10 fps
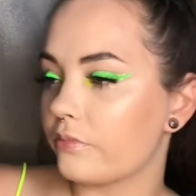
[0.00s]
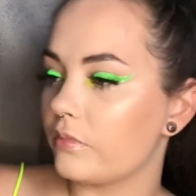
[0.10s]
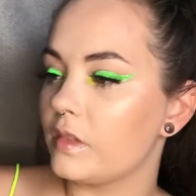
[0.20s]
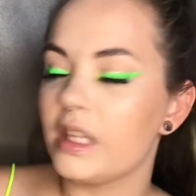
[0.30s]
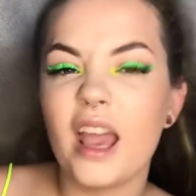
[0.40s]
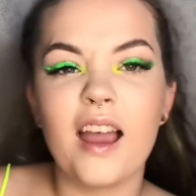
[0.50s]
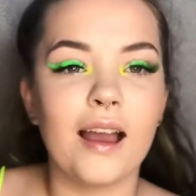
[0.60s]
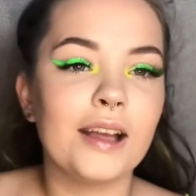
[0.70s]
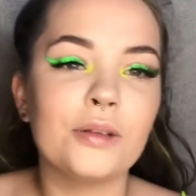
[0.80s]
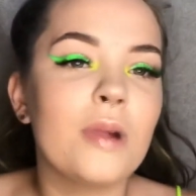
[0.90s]
yeah, I
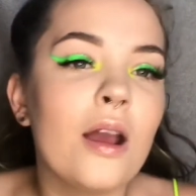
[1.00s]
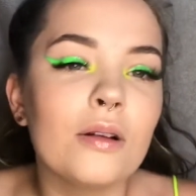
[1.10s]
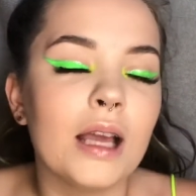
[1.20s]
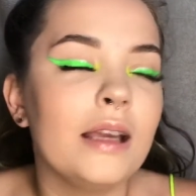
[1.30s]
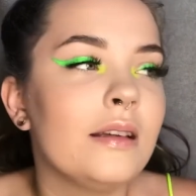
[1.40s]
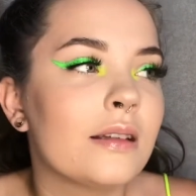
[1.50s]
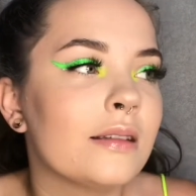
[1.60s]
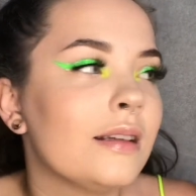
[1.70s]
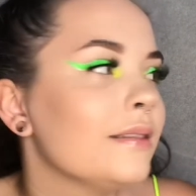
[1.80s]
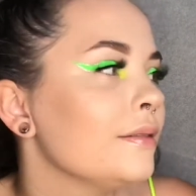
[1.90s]
don't know, like
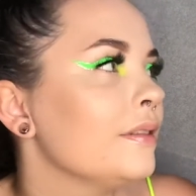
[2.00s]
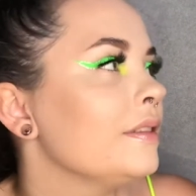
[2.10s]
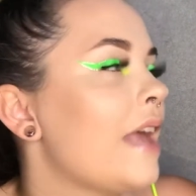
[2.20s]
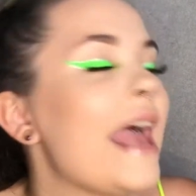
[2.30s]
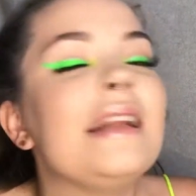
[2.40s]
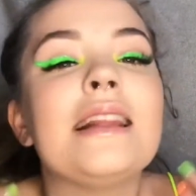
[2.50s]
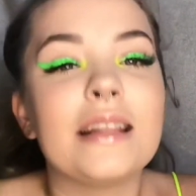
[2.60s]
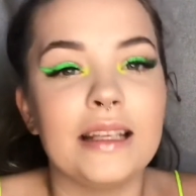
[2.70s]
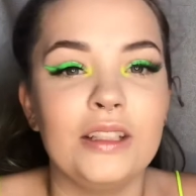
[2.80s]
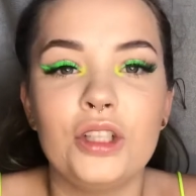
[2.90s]

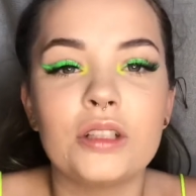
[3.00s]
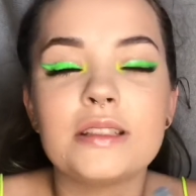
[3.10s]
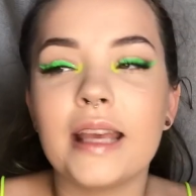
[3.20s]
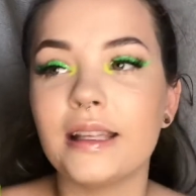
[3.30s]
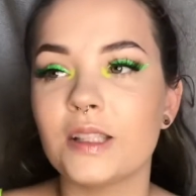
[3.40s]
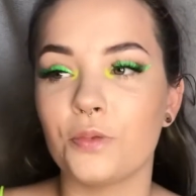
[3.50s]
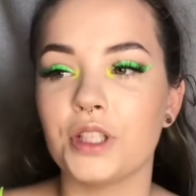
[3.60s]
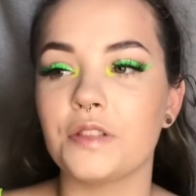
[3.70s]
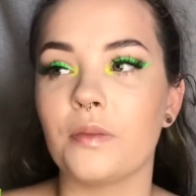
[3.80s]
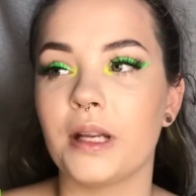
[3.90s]
anything. You can take
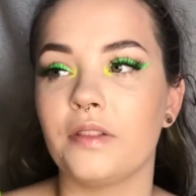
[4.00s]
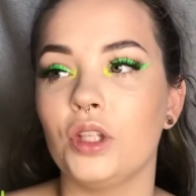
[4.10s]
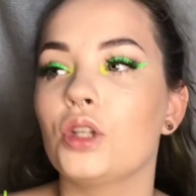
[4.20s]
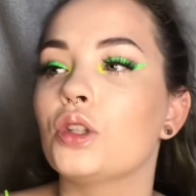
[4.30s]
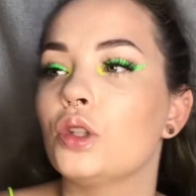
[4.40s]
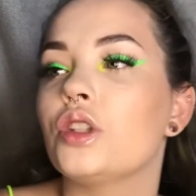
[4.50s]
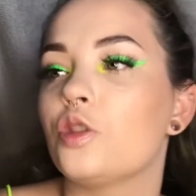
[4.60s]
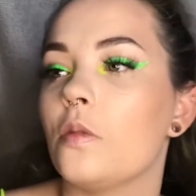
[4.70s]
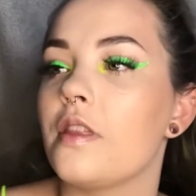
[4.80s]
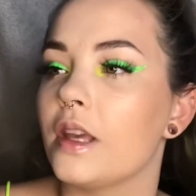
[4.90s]
inspiration from anything. You can look at
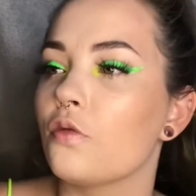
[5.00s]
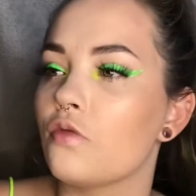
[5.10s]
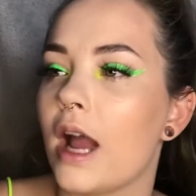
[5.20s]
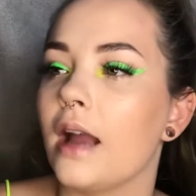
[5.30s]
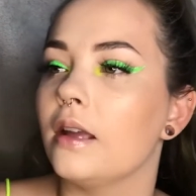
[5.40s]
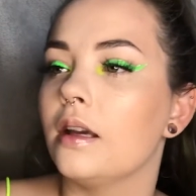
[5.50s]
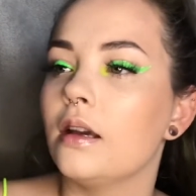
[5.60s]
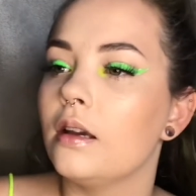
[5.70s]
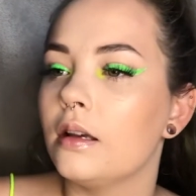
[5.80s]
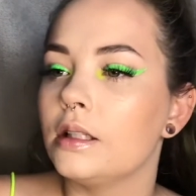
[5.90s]
something and think, right,
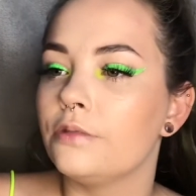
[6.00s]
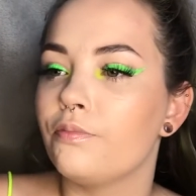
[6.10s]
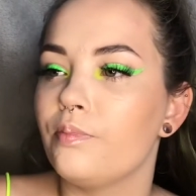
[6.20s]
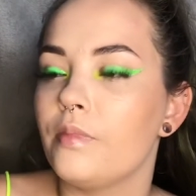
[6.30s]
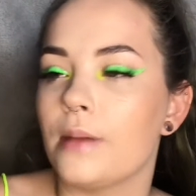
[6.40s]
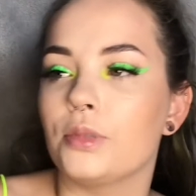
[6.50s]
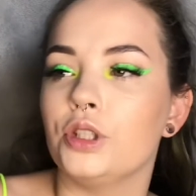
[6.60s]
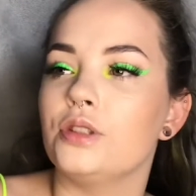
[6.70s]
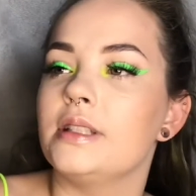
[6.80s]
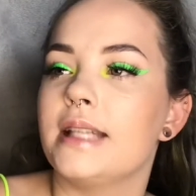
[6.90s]
I'm going to
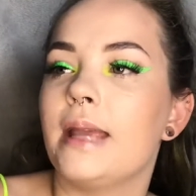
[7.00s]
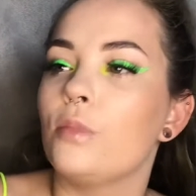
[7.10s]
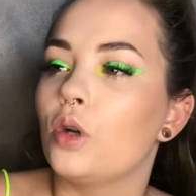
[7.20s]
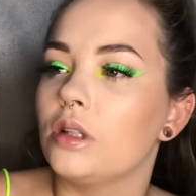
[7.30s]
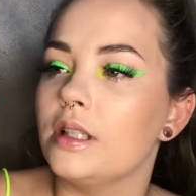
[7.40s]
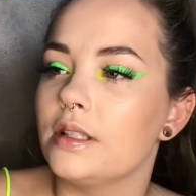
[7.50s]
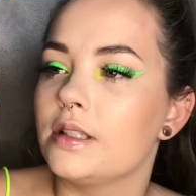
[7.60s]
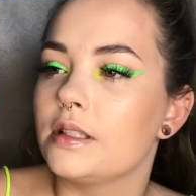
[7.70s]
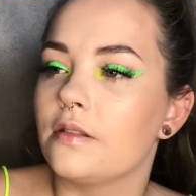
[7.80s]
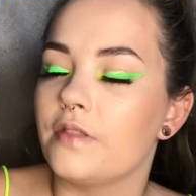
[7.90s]
use the same
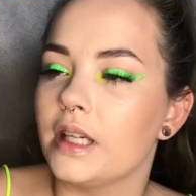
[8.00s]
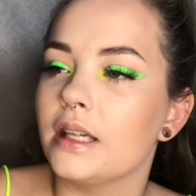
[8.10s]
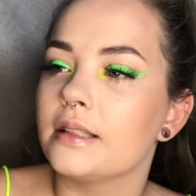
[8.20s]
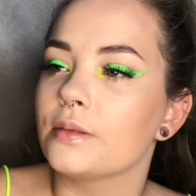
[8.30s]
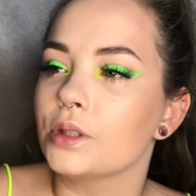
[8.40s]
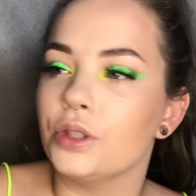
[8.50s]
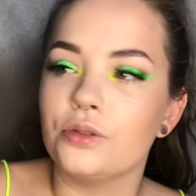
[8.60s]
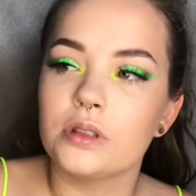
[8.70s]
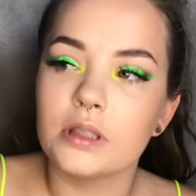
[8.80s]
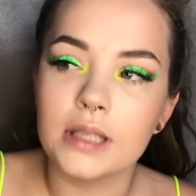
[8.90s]
colours, this, I'm going to use
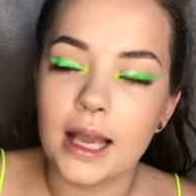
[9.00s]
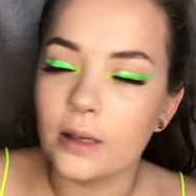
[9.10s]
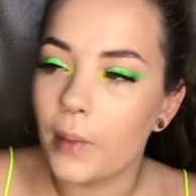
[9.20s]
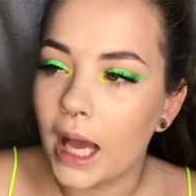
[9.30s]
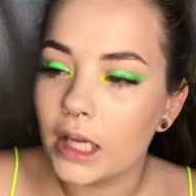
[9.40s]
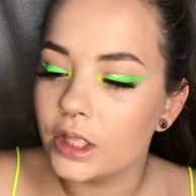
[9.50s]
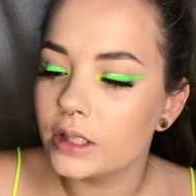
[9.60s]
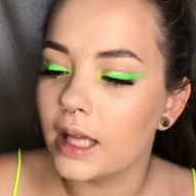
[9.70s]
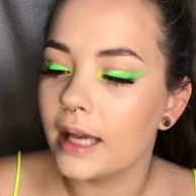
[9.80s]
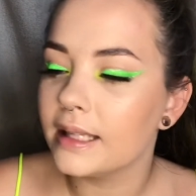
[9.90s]
the kind of pattern,
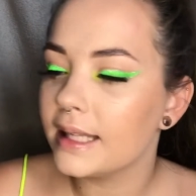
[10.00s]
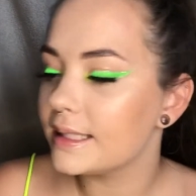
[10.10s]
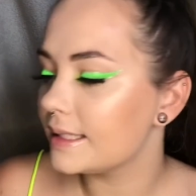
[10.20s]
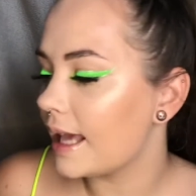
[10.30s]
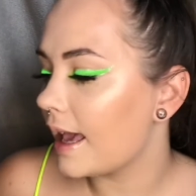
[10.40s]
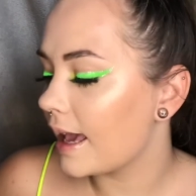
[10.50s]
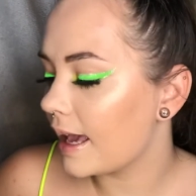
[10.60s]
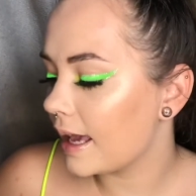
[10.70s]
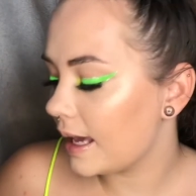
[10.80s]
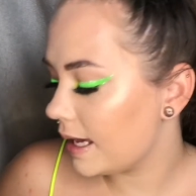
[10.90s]
like let's
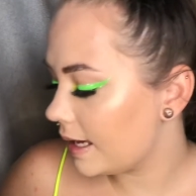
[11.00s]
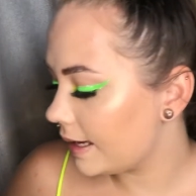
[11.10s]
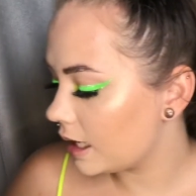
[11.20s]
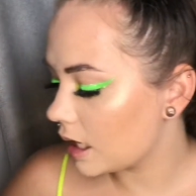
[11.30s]
say